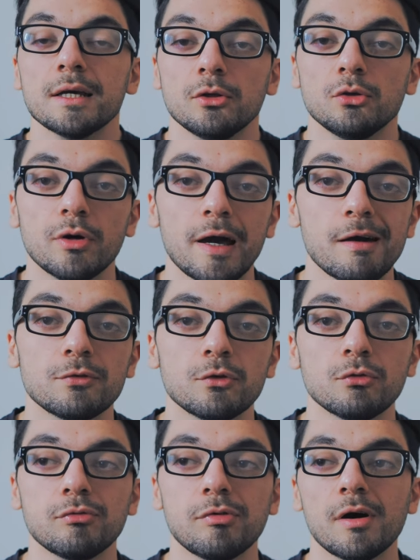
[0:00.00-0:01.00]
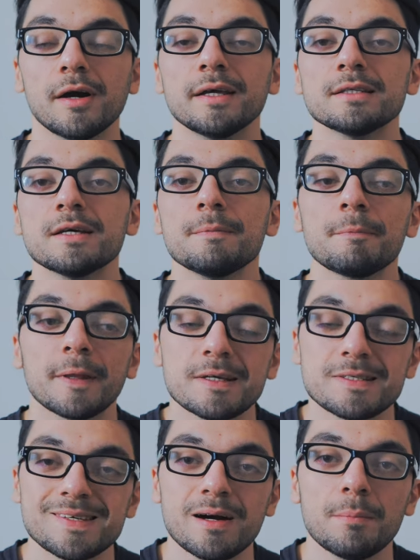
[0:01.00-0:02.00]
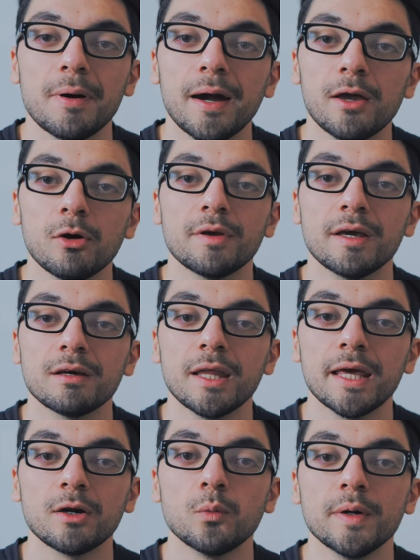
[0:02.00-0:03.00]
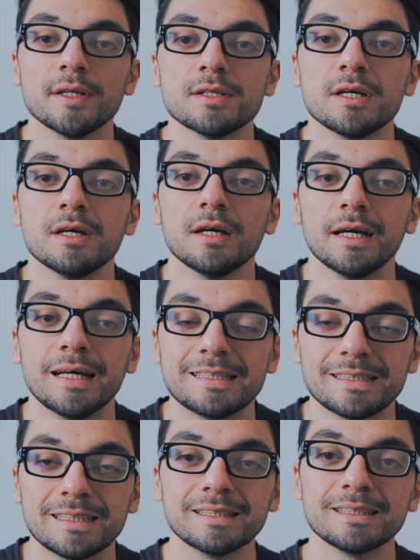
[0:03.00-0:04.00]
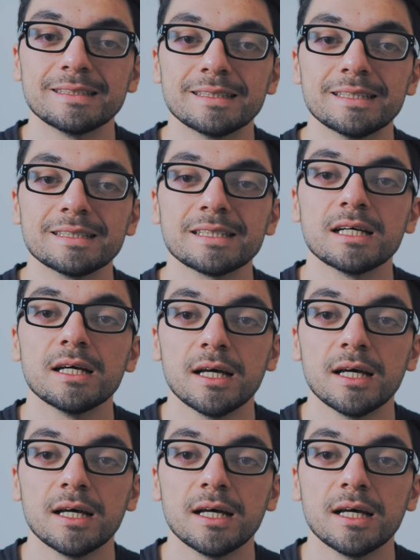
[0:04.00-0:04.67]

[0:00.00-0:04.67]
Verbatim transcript: you have to find some ionic liquid uh, synthesis